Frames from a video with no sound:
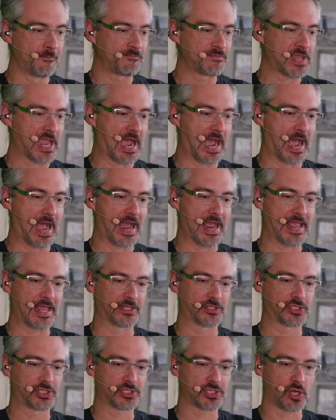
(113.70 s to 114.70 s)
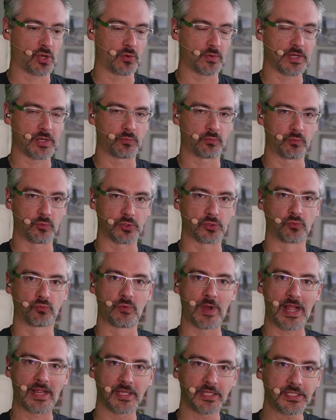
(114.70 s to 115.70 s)
Uh, and so it was
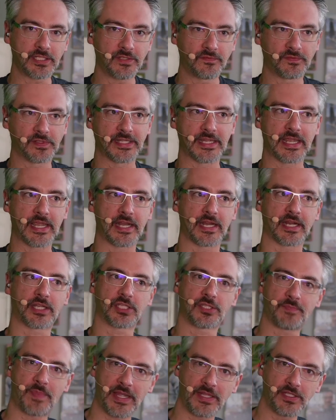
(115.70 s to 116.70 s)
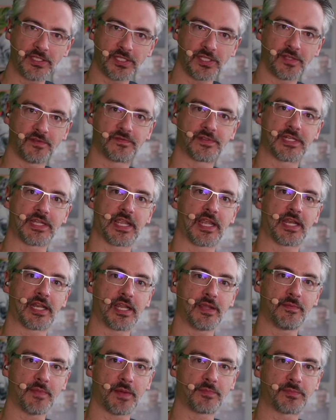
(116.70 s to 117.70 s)
relatively inexpensive to get
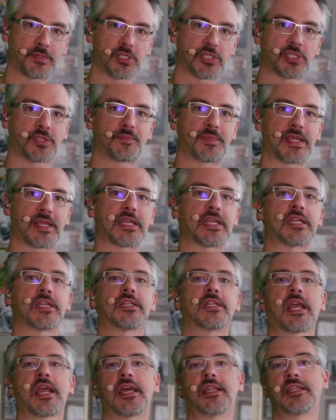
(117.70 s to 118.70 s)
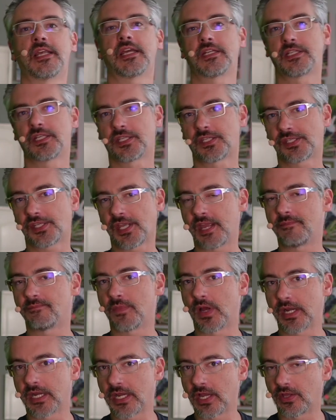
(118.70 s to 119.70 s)
him up to speed and then to save
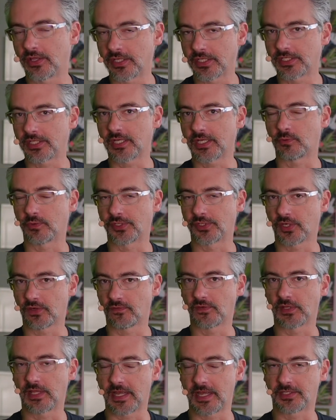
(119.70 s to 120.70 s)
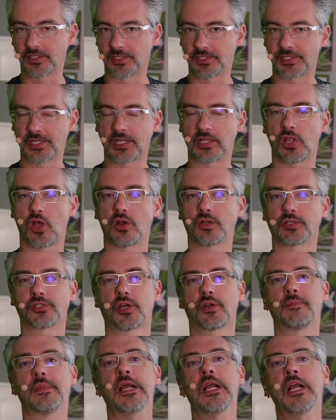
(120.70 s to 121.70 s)
money on the SQL Server licensing long
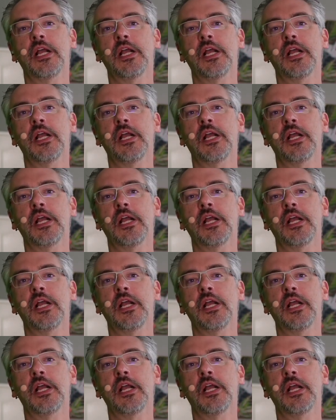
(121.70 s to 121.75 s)
term.